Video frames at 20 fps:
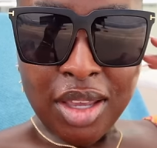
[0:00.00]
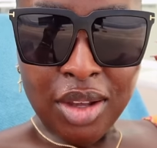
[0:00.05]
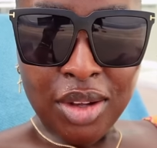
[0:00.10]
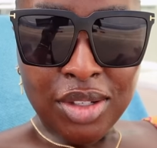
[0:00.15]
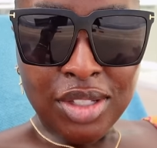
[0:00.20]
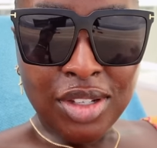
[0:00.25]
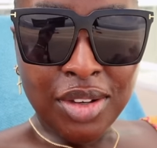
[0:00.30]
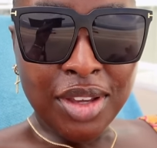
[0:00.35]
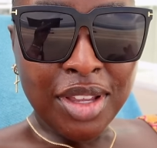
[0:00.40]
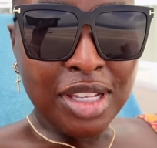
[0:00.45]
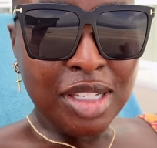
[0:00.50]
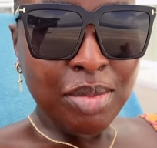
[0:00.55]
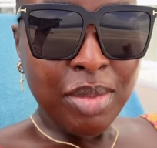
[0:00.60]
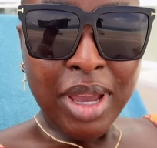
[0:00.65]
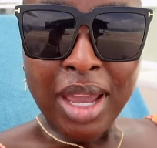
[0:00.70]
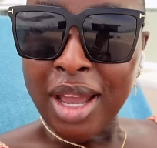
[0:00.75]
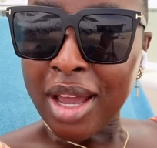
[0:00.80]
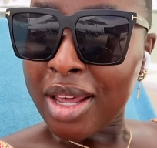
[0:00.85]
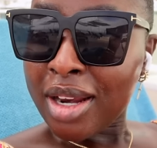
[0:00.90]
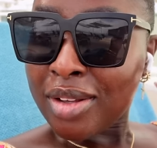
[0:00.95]
Yo, so it is
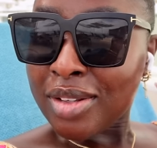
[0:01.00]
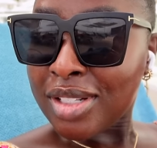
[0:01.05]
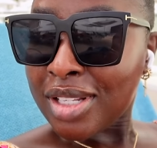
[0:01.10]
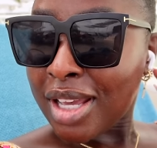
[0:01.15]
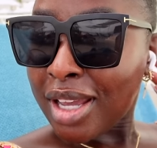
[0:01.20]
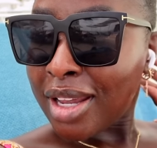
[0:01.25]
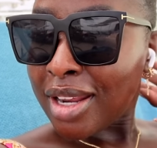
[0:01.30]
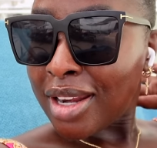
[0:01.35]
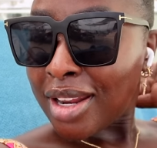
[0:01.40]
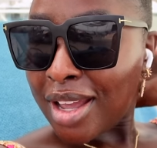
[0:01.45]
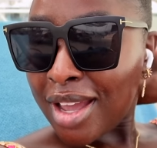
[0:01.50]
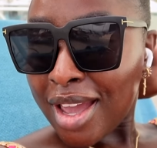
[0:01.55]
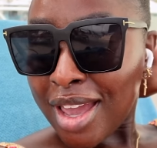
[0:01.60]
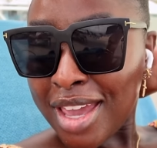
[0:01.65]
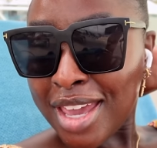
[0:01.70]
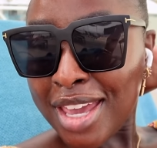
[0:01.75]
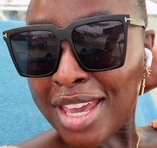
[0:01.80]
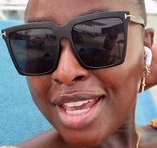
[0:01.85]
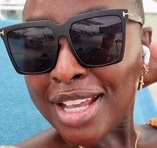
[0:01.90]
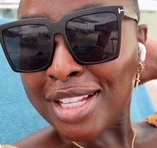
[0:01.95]
mad hot outside.
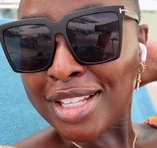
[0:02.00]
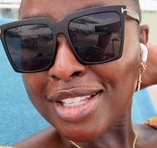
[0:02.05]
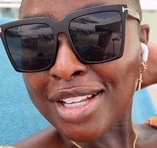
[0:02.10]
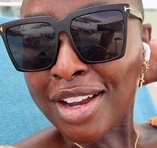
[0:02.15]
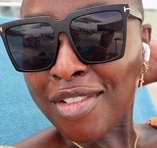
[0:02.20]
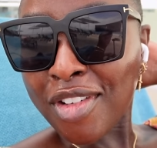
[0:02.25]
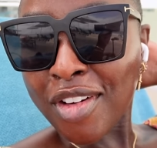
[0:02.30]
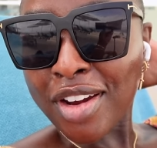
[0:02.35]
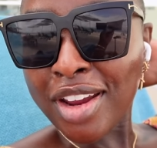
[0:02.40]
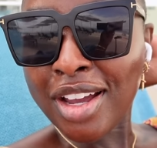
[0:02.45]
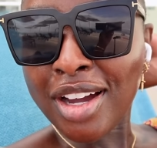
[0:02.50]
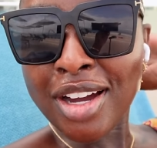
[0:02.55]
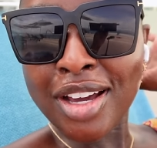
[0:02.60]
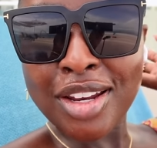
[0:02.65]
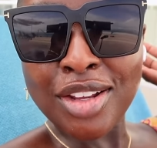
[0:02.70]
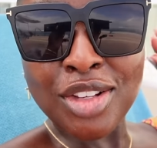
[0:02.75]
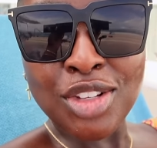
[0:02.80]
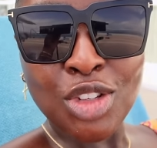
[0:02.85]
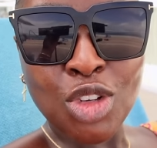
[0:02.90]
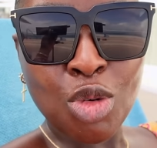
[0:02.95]
It's very
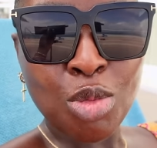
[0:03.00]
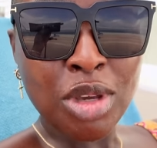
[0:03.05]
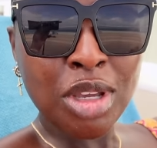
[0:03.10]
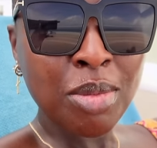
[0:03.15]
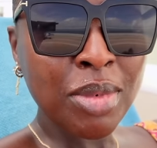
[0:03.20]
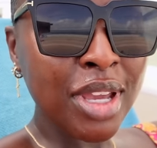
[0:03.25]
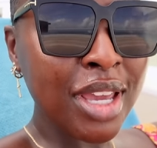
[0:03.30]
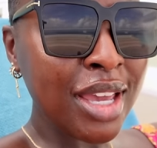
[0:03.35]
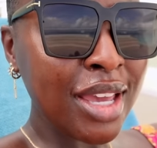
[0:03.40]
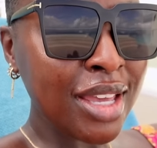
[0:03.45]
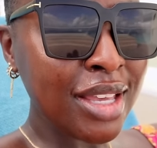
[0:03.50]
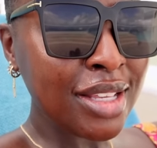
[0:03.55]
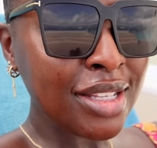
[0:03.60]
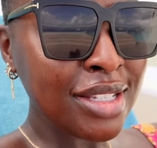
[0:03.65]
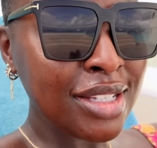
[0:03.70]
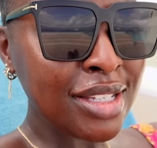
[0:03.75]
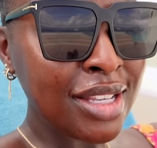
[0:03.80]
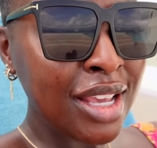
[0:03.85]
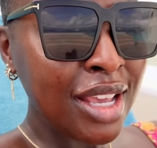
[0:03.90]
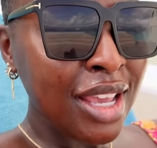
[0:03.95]
unassuming
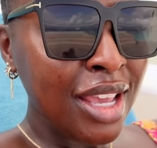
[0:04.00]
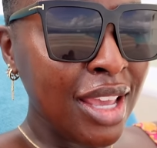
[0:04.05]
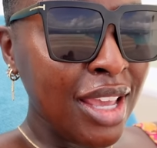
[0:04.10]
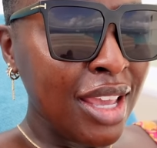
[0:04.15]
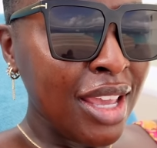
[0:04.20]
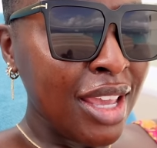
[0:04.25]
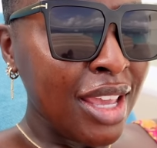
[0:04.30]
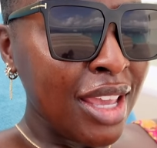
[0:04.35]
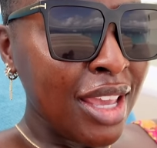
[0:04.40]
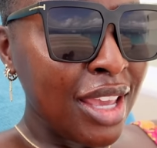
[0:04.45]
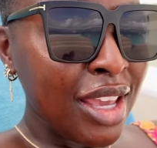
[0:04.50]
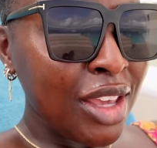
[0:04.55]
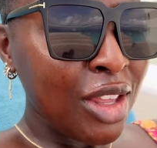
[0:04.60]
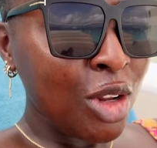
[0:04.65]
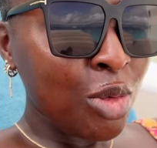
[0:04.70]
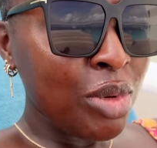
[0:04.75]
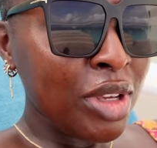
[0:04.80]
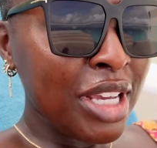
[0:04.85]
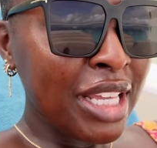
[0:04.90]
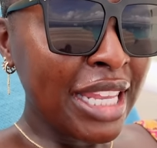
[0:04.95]
because
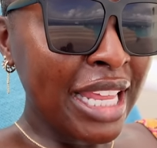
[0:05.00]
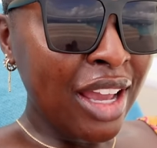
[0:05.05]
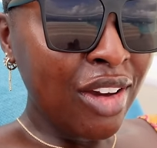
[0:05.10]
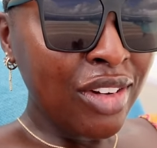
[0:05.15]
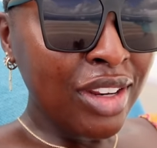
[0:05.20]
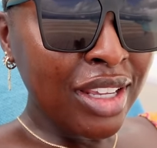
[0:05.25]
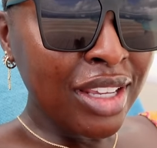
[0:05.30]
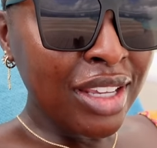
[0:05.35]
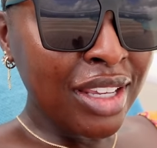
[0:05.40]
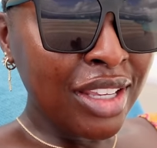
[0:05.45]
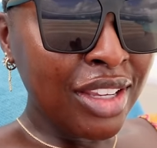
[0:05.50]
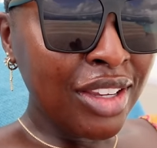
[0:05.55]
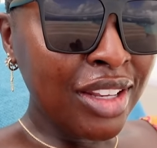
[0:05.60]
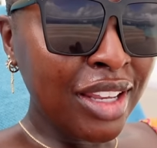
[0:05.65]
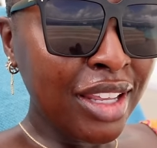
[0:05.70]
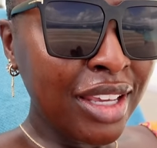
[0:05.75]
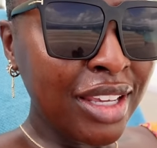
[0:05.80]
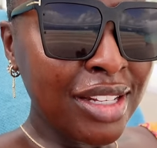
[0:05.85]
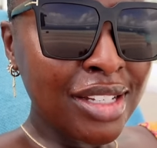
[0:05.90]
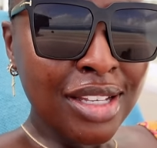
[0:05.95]
it'll be cloudy and you're
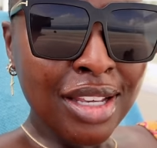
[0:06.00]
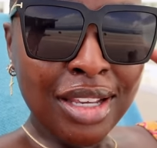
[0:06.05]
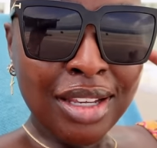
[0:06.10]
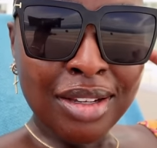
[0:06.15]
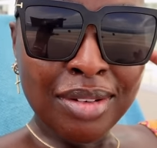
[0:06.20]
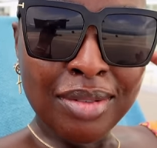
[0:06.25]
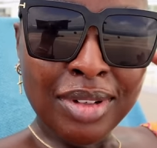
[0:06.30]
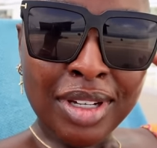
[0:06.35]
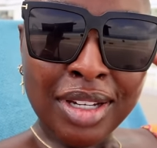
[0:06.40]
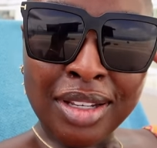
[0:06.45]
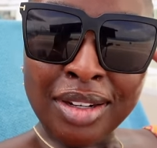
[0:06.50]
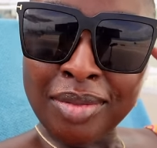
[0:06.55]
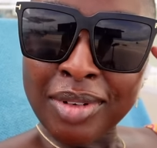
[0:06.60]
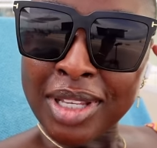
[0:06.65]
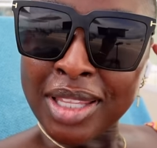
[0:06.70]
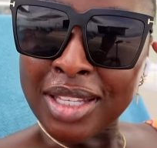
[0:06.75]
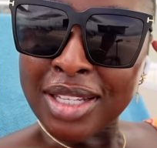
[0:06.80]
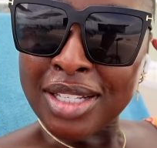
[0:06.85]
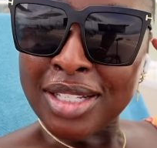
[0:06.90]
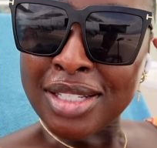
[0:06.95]
like, dang, what kind of
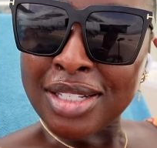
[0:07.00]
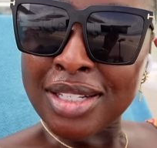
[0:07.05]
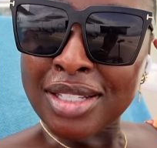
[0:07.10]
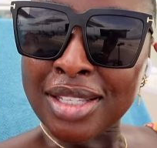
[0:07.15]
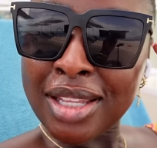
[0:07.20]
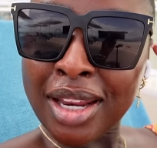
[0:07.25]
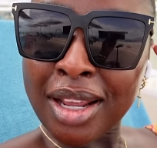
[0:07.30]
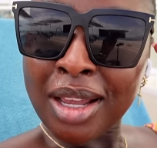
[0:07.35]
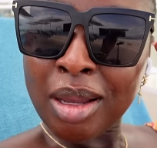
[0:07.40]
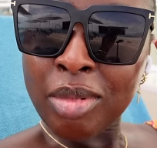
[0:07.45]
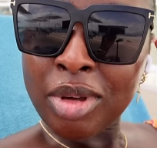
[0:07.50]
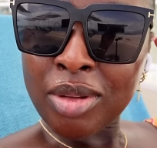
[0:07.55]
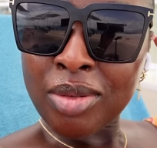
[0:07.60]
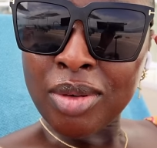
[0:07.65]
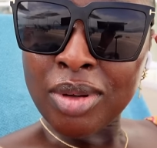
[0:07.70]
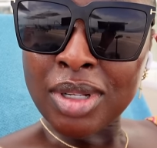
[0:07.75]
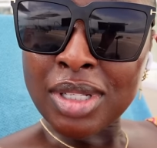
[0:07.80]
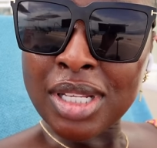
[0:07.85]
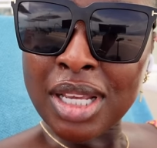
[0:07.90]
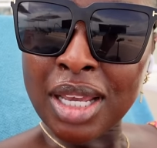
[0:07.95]
weather is this? But I come at the
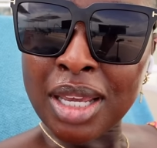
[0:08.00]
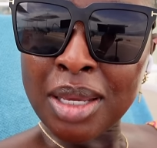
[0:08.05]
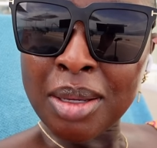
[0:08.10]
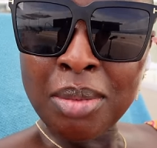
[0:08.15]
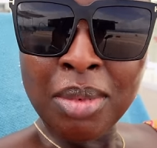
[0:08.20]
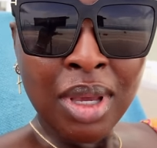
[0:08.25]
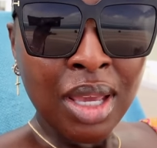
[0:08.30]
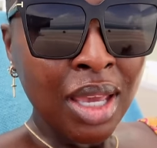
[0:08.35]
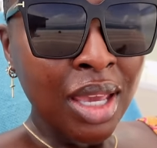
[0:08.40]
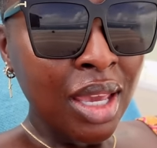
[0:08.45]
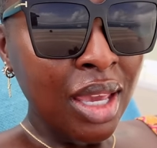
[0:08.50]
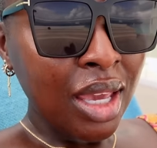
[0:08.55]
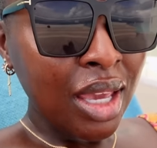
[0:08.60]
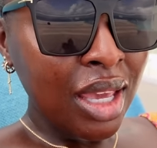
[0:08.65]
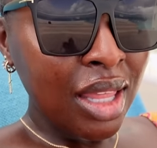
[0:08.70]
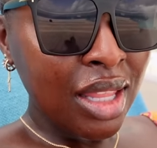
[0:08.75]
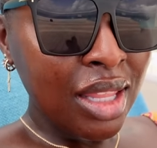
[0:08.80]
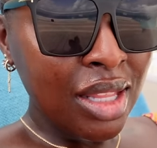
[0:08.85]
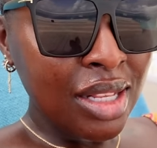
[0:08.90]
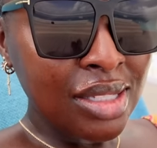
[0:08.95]
wrong time,
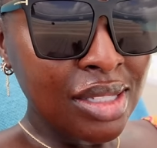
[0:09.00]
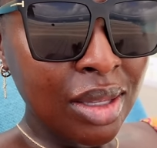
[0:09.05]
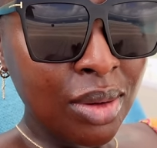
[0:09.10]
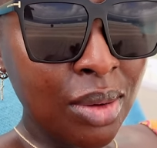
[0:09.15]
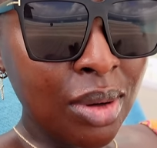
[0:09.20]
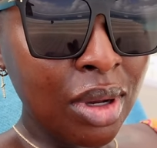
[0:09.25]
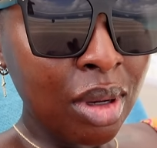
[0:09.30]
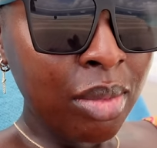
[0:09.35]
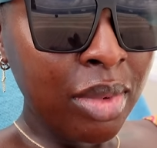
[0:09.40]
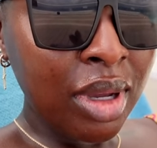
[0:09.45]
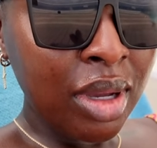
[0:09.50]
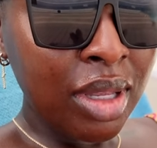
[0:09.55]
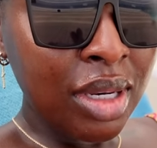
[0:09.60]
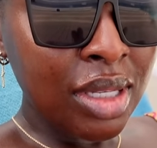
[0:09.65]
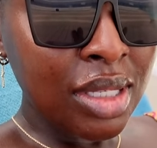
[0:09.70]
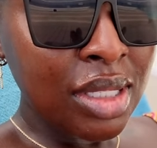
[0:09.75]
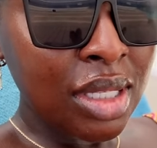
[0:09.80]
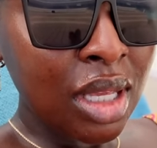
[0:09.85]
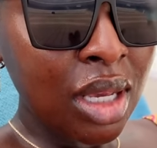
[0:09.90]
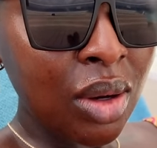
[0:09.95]
and then the sun will come out and
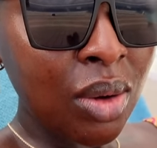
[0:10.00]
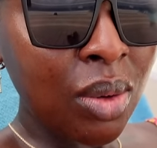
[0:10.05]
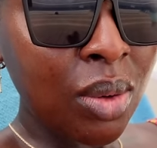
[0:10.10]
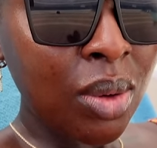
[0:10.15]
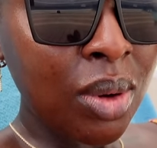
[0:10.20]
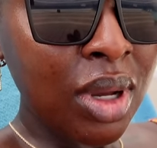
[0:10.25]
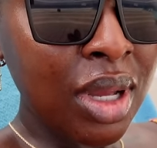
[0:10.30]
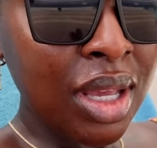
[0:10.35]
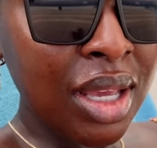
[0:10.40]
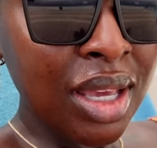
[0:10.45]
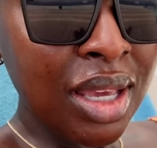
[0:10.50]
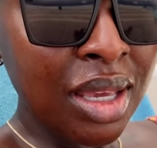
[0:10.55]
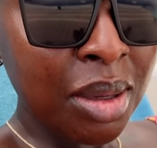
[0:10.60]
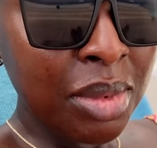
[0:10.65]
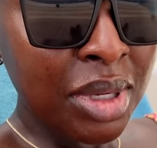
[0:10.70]
it's like, what?